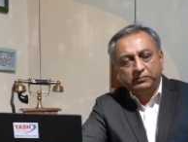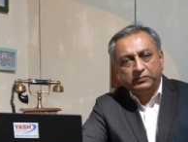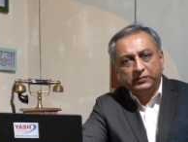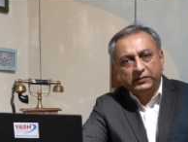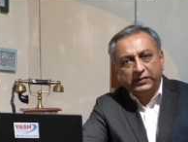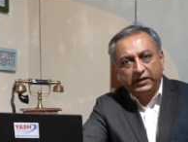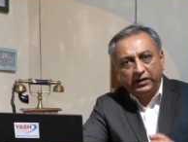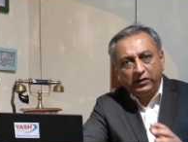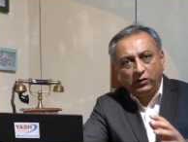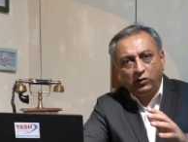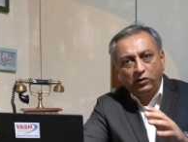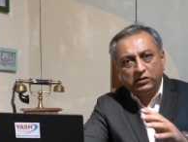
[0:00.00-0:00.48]

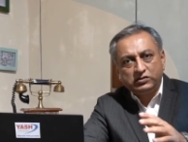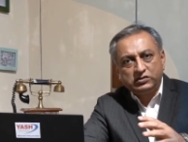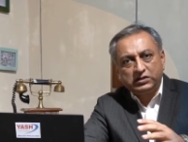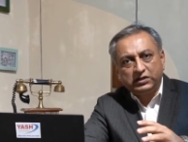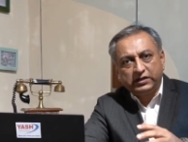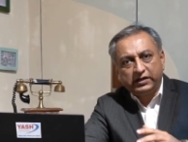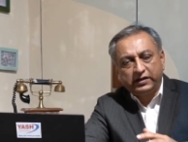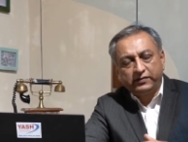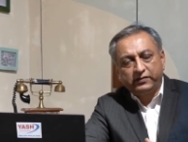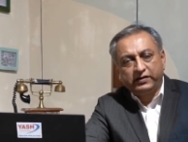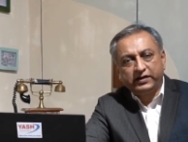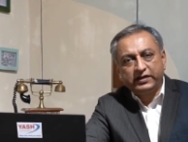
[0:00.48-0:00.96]
and launch a
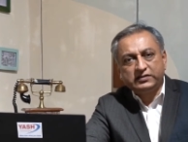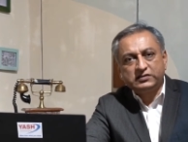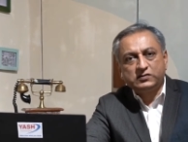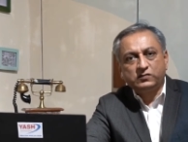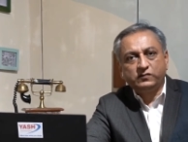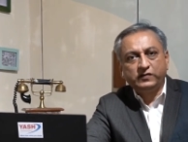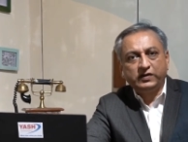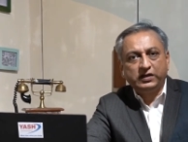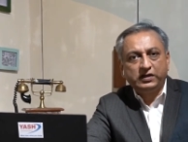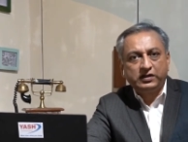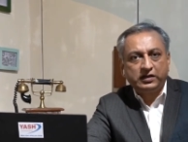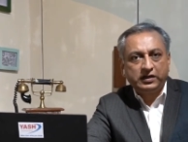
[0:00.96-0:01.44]

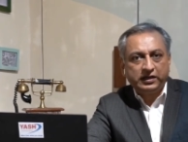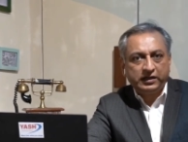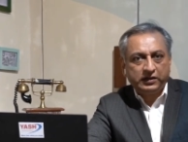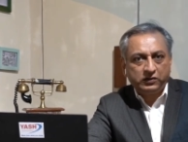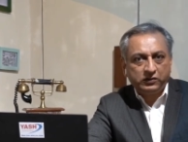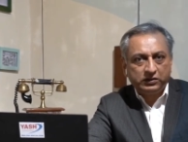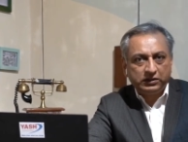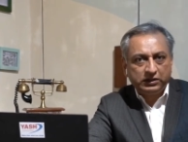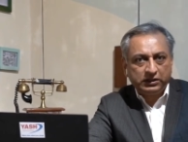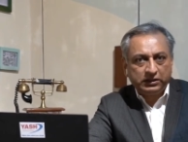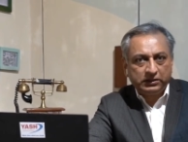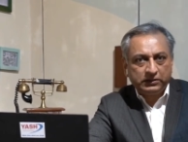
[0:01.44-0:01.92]
ransomware attack on
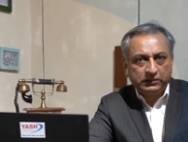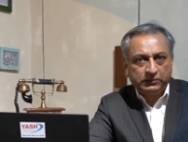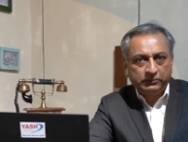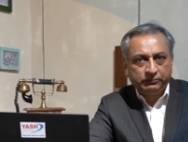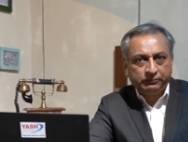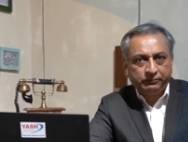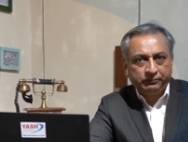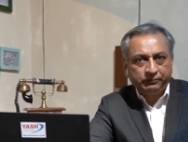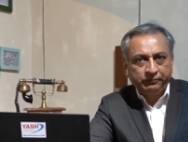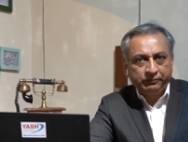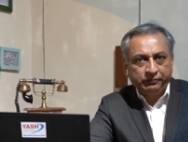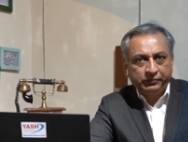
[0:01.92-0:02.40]
that.
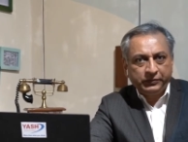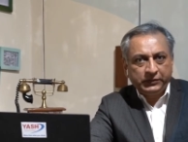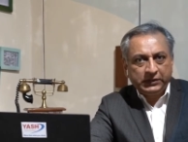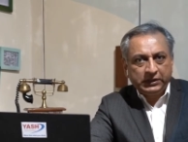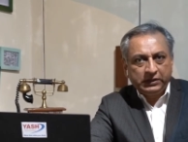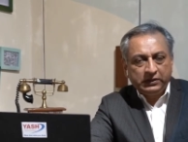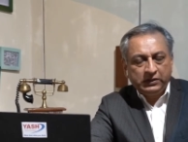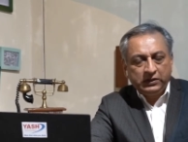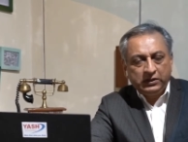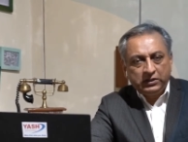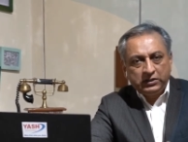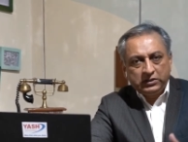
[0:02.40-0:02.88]

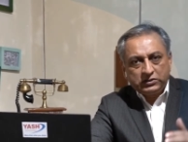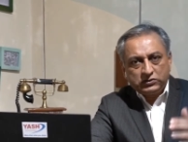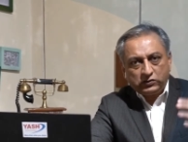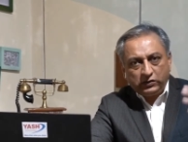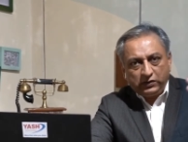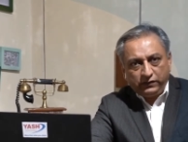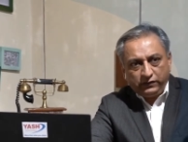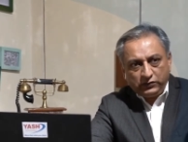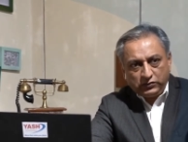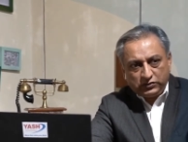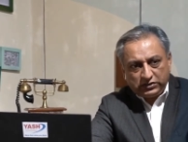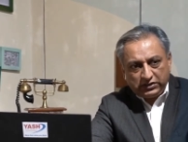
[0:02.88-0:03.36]
So
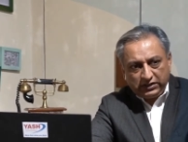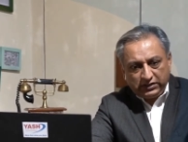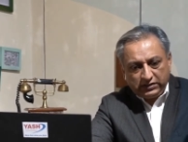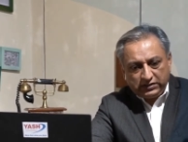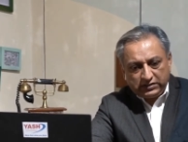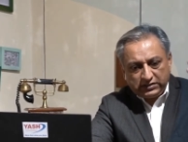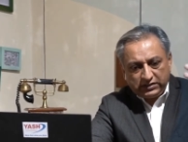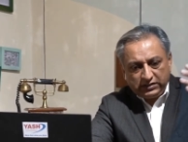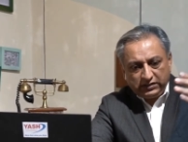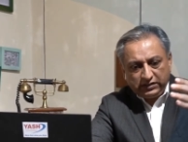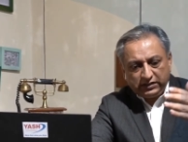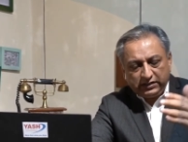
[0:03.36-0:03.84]
if you see this
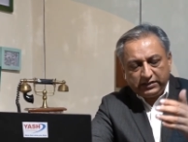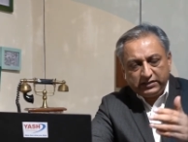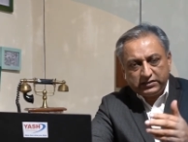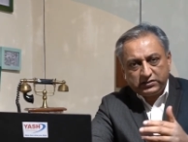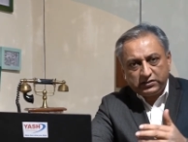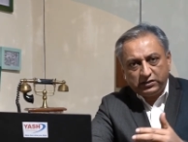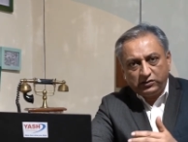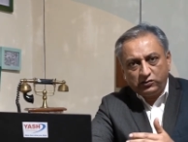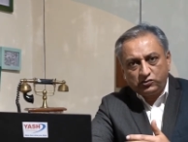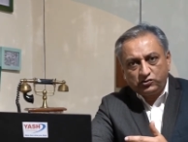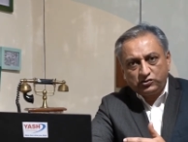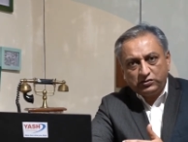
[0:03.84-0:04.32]
entire
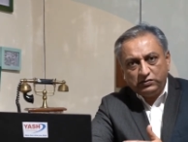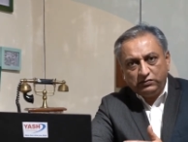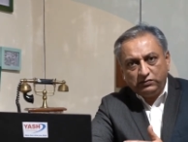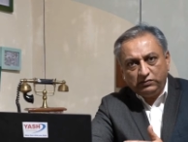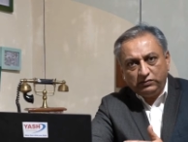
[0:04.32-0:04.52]
solution,